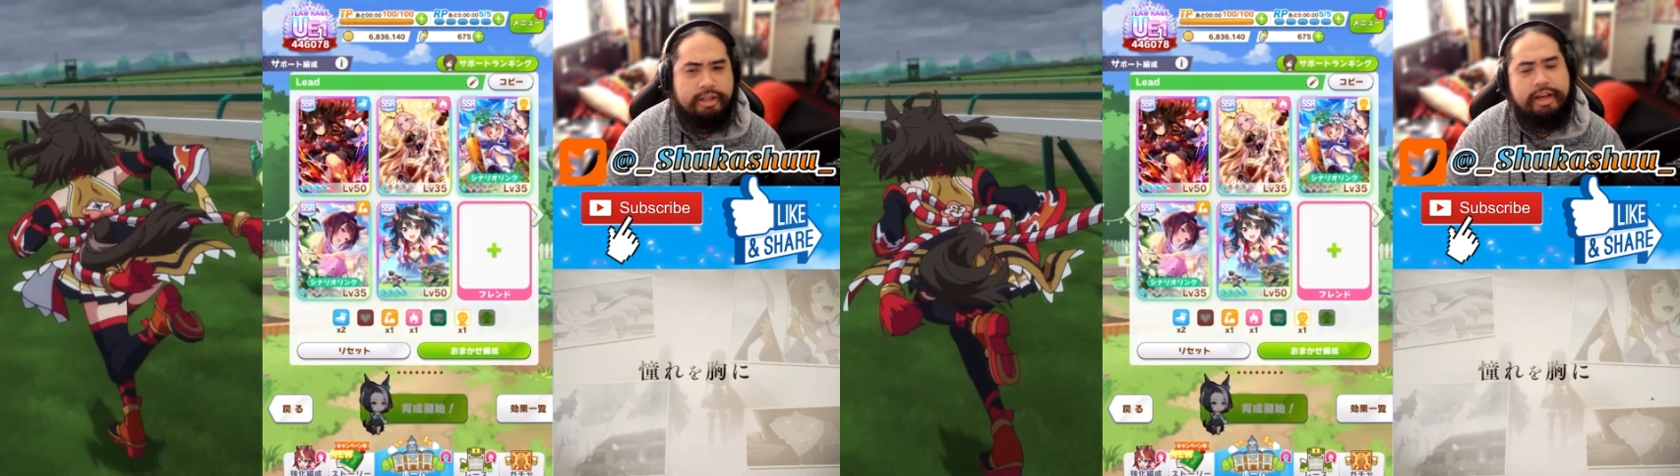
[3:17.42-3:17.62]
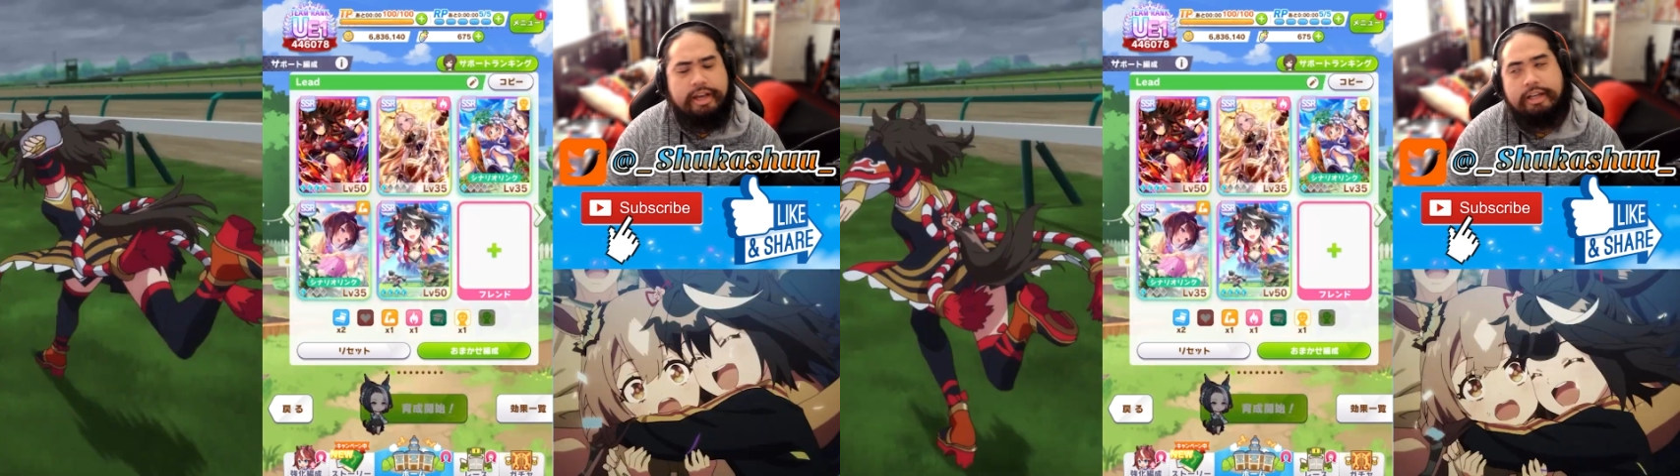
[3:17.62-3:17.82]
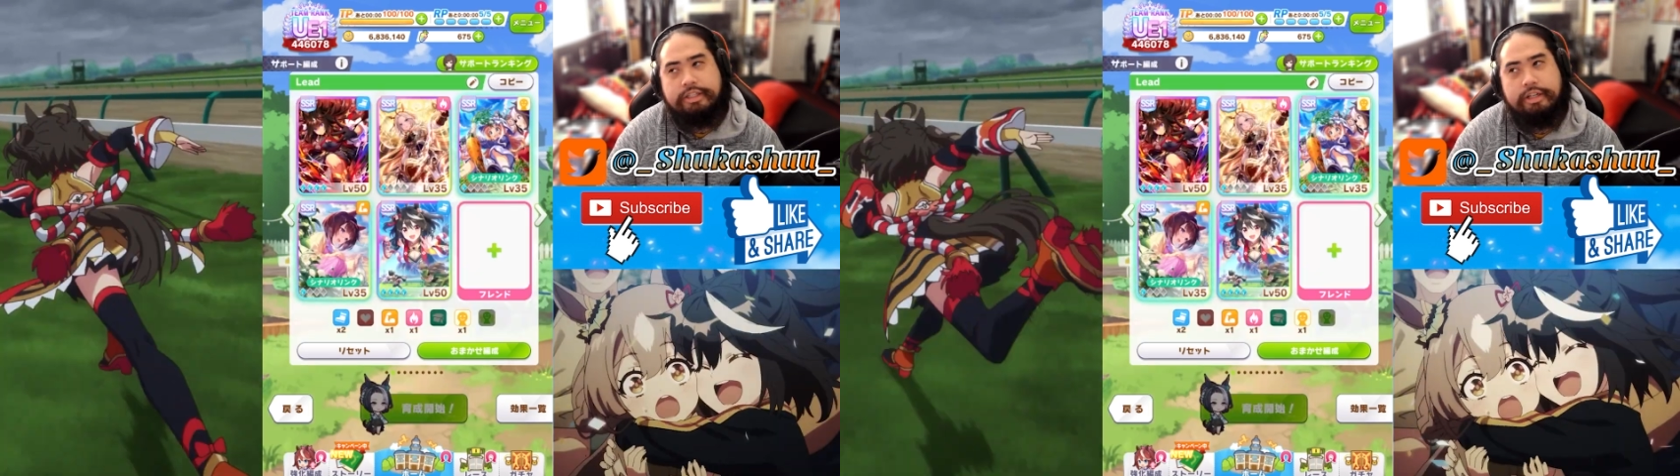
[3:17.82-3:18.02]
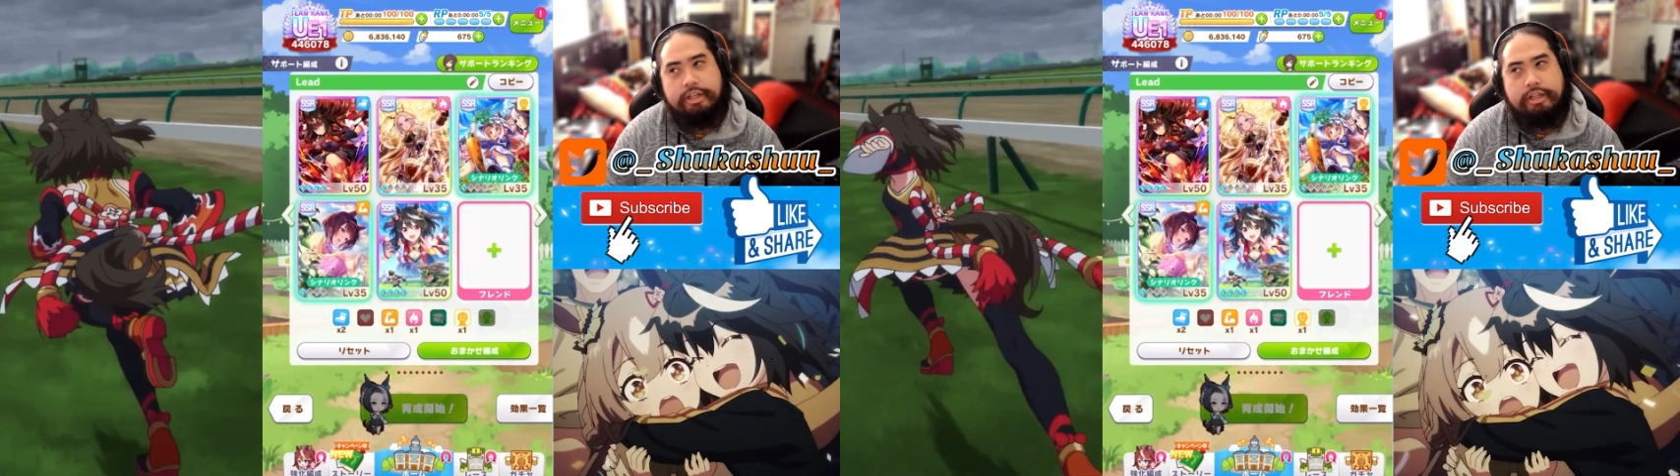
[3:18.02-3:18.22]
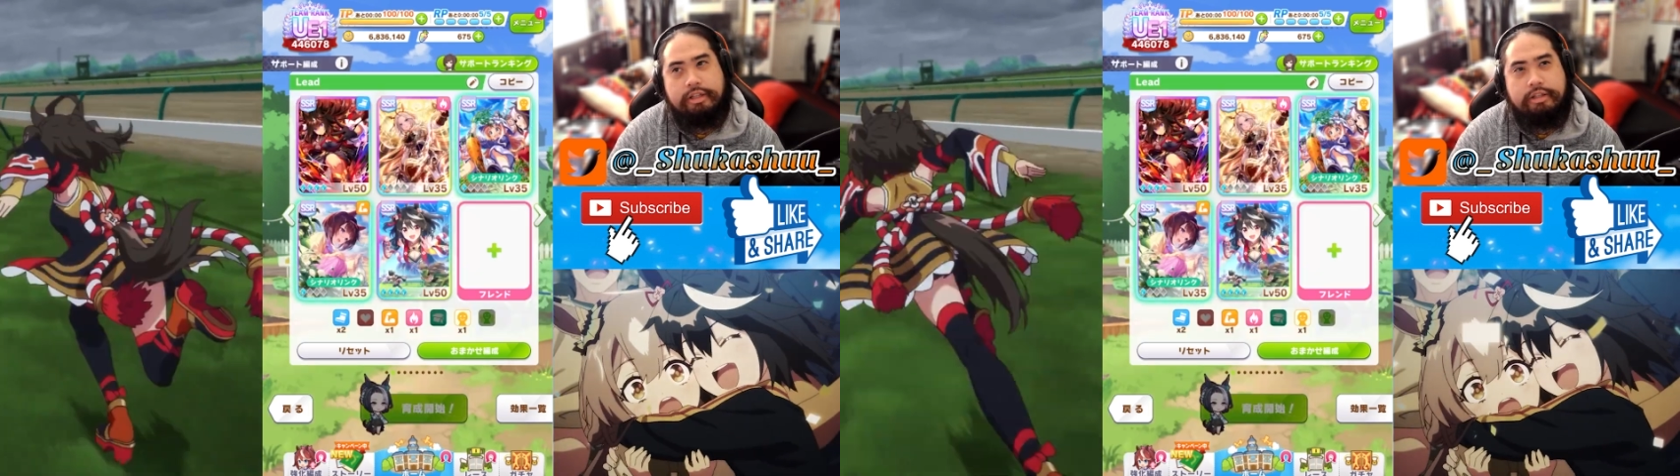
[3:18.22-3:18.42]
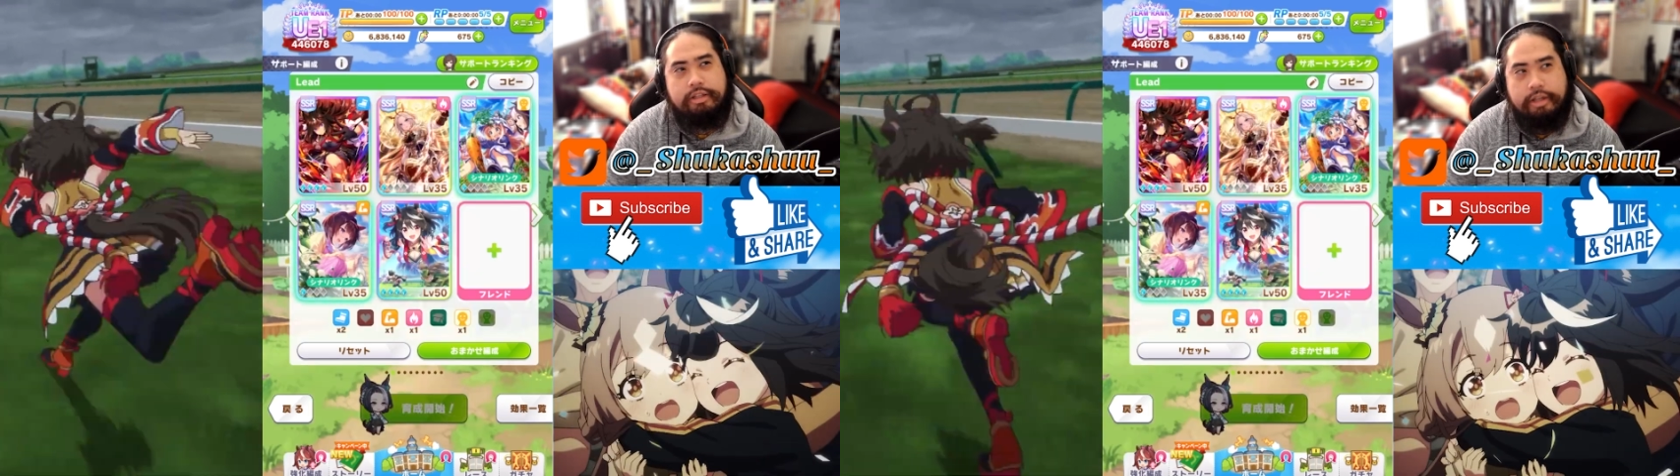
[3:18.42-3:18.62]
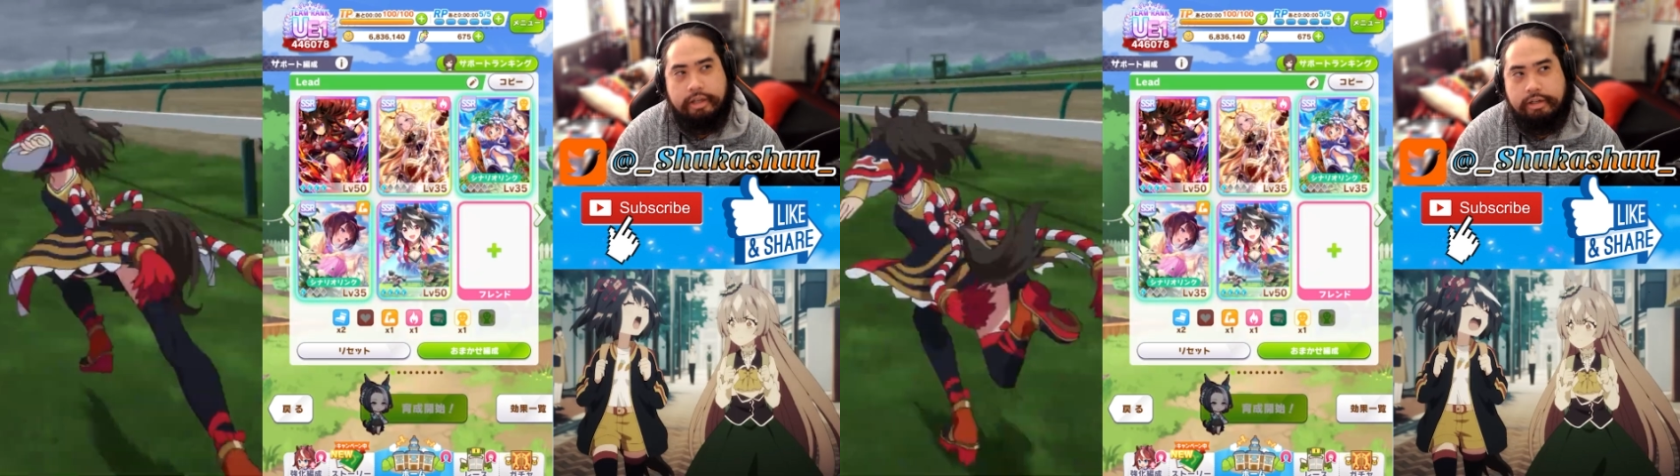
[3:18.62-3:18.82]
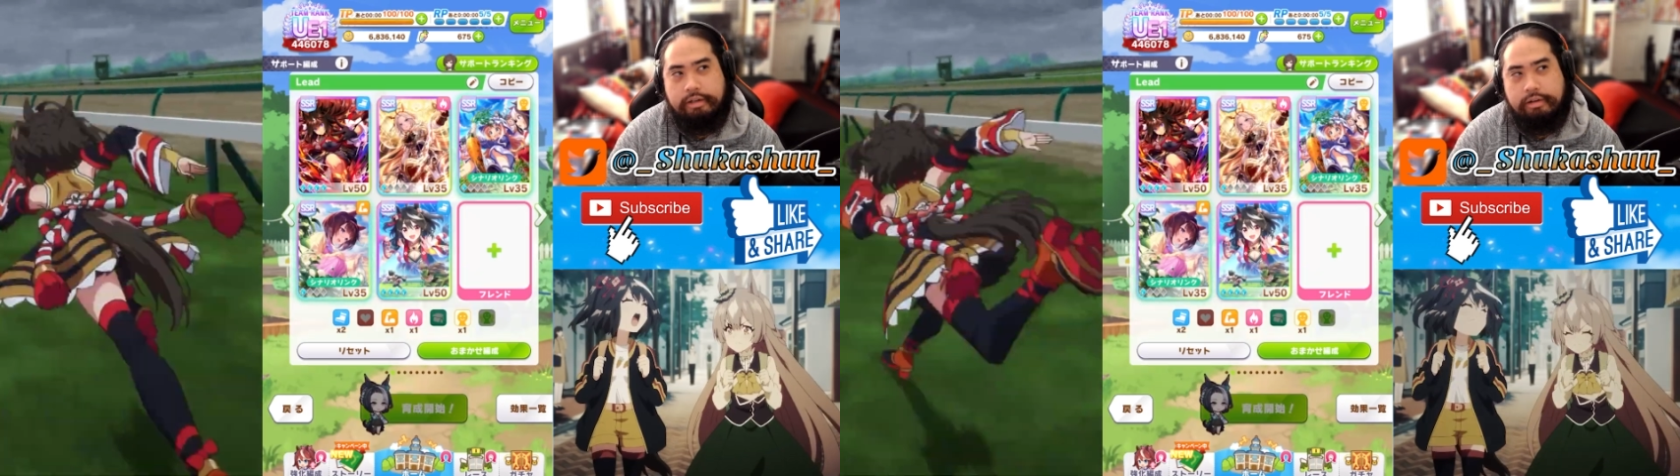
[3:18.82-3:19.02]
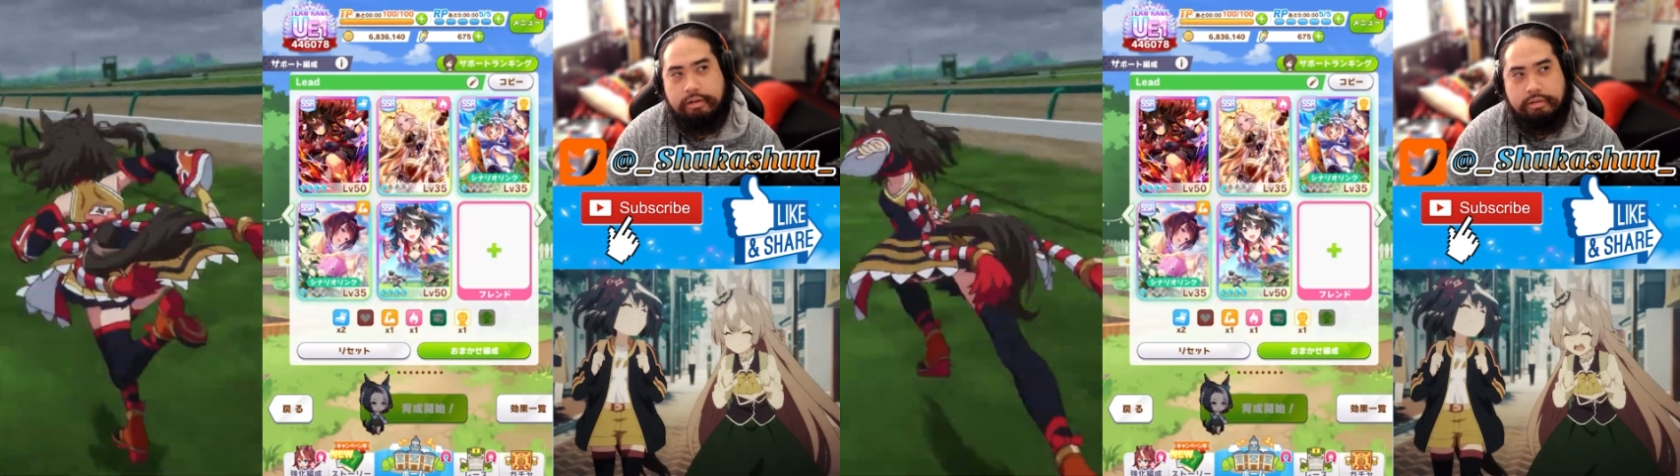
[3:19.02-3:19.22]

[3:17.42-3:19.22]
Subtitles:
I actually did